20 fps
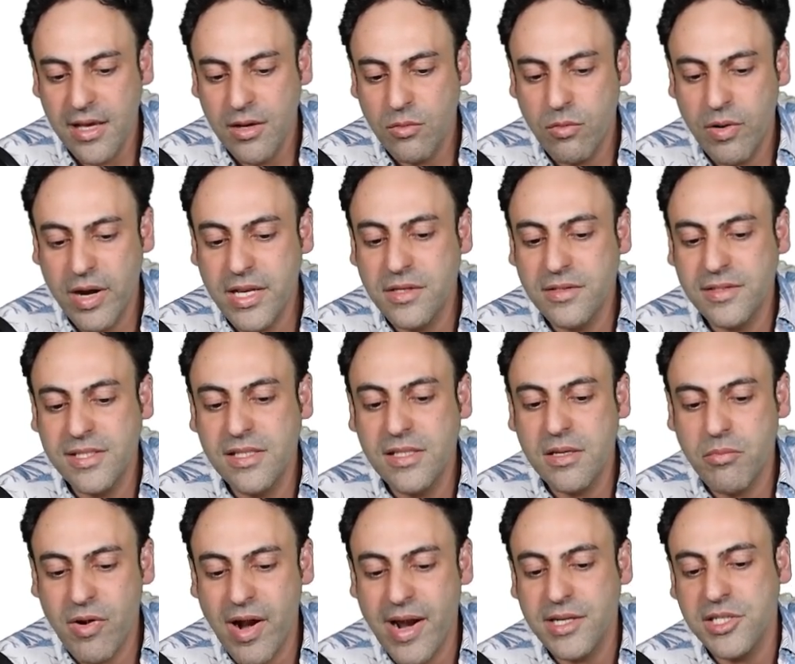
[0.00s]
When you see the
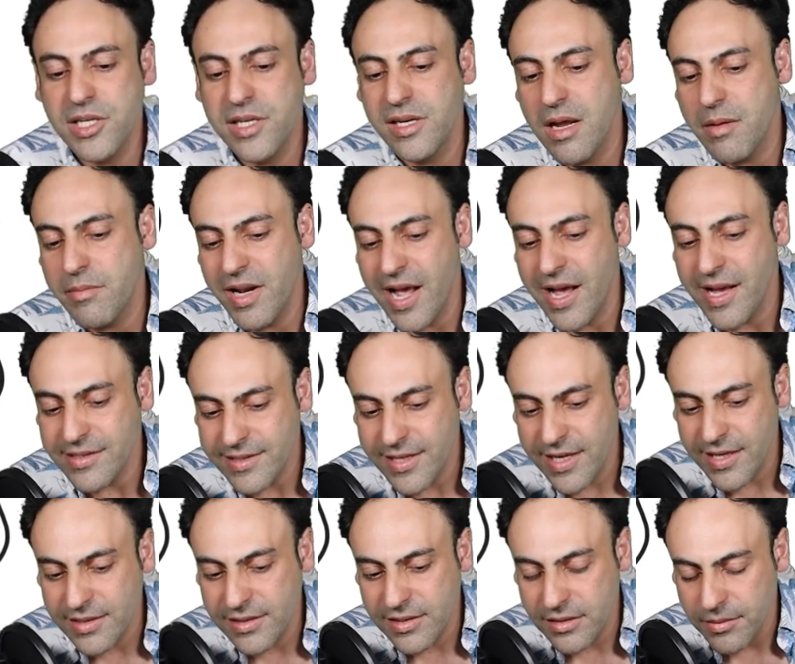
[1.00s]
branch chain amino
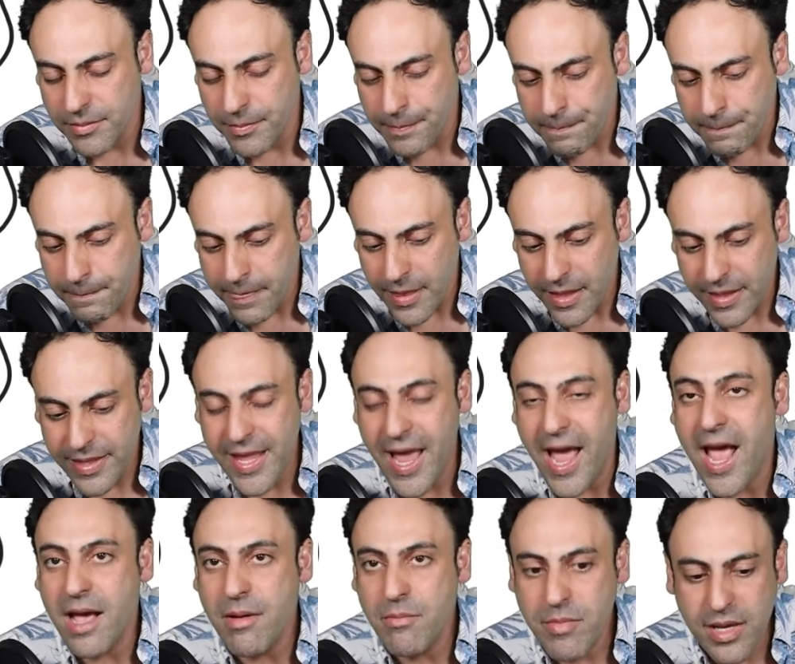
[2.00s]
acids,
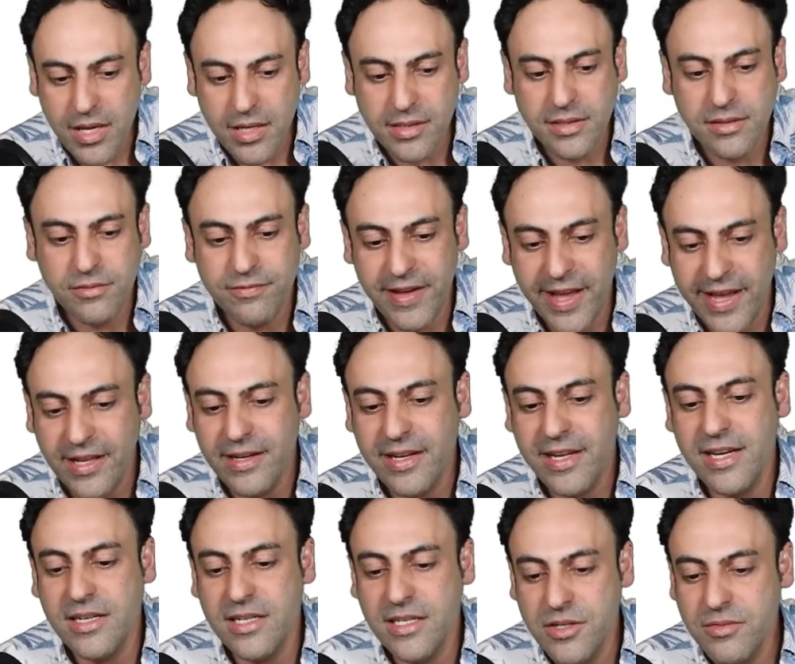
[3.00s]
that means
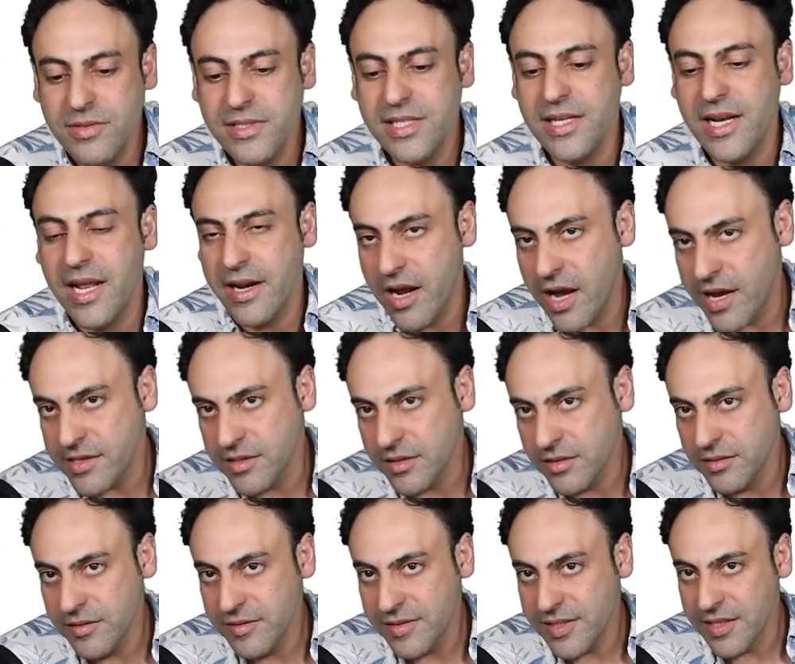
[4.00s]
valine, leucine, and
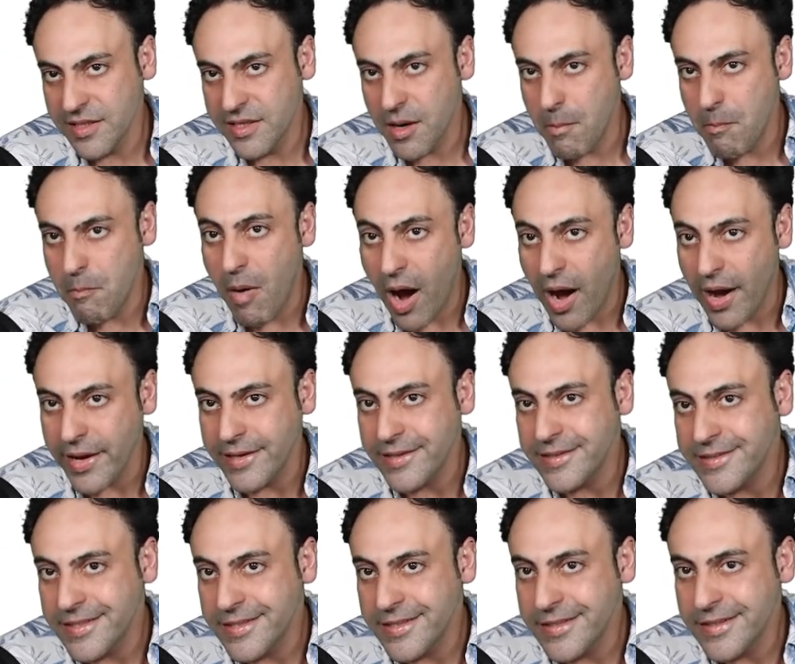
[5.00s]
isoleucine
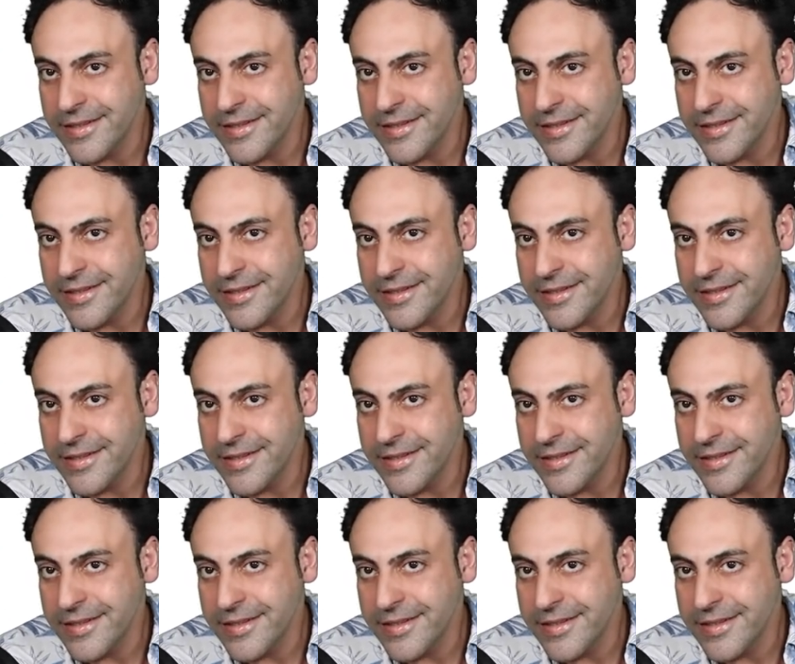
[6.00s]
combined.